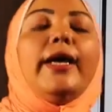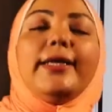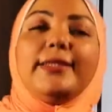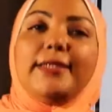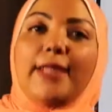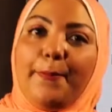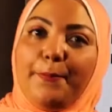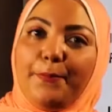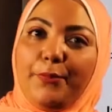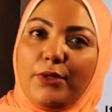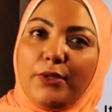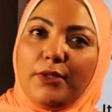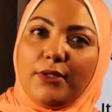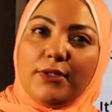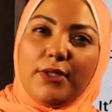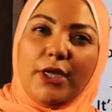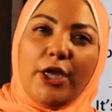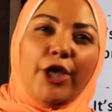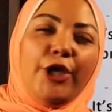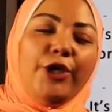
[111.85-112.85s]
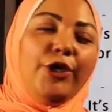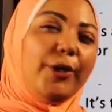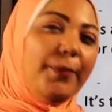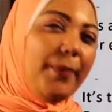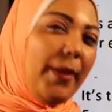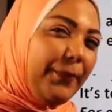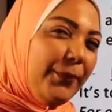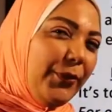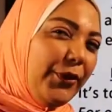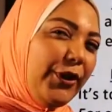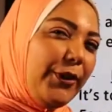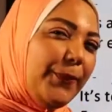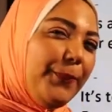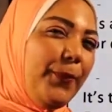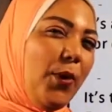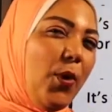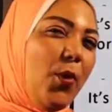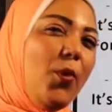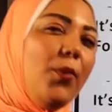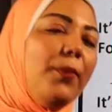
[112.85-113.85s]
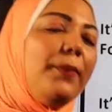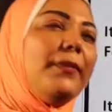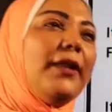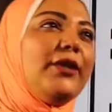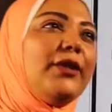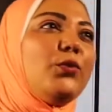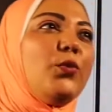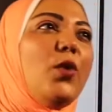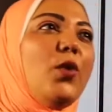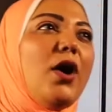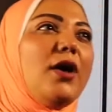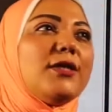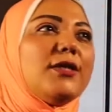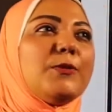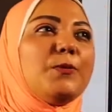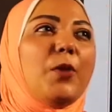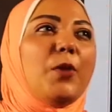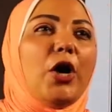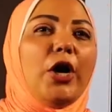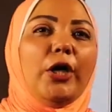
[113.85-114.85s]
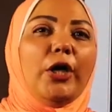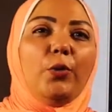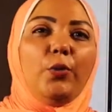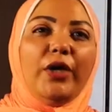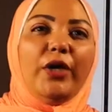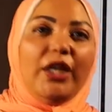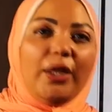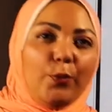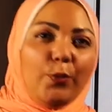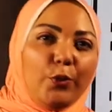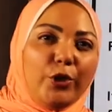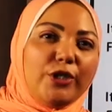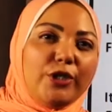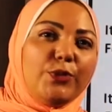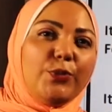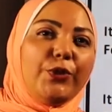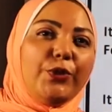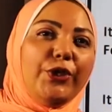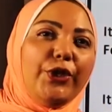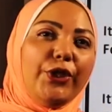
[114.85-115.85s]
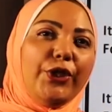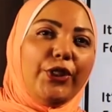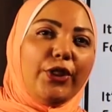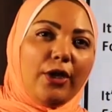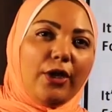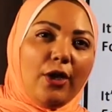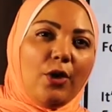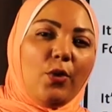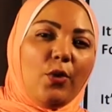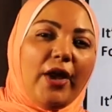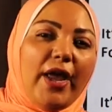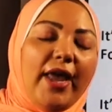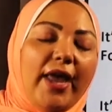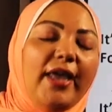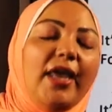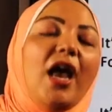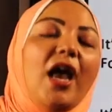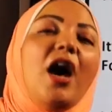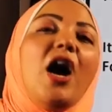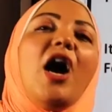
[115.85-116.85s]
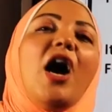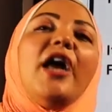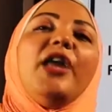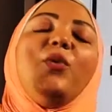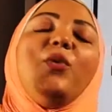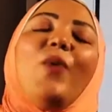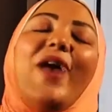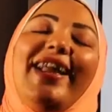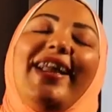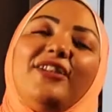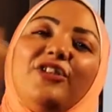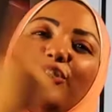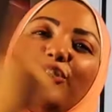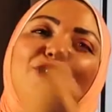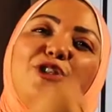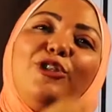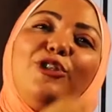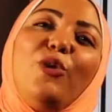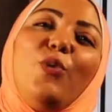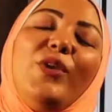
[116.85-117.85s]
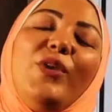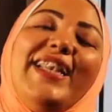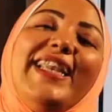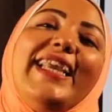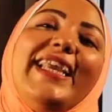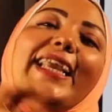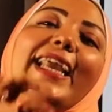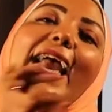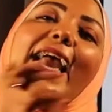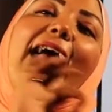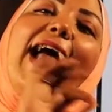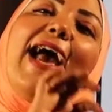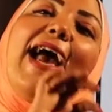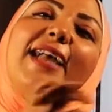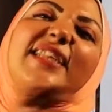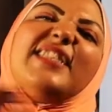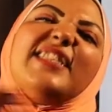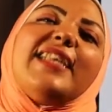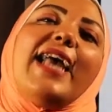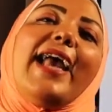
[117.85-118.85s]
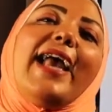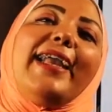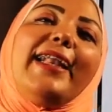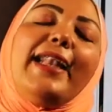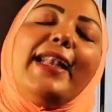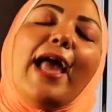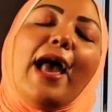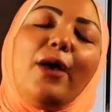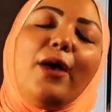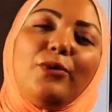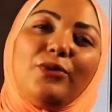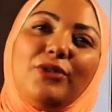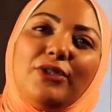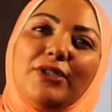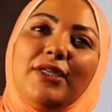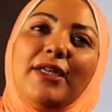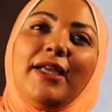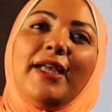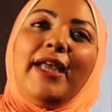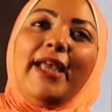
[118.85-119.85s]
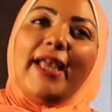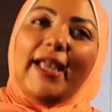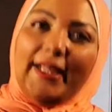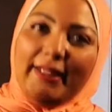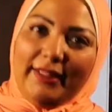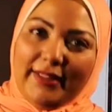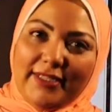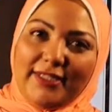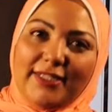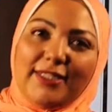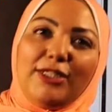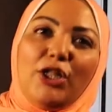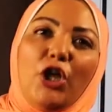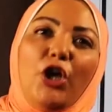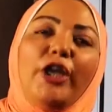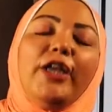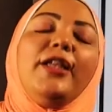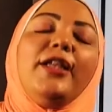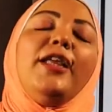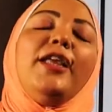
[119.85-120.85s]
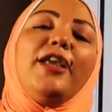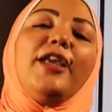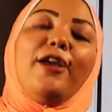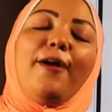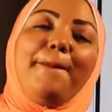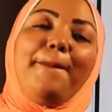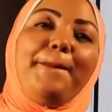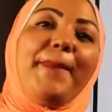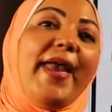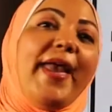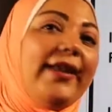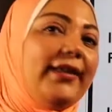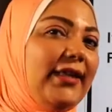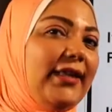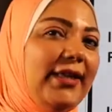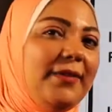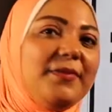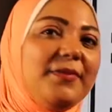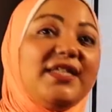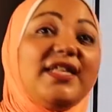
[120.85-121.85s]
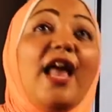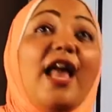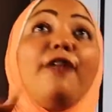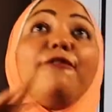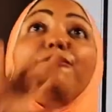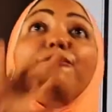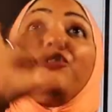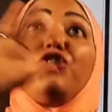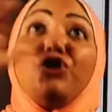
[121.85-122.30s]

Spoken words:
resembles. You remember the poem that was by William Wordsworth? Okay, I wandered lonely as a cloud. In this line, he compared himself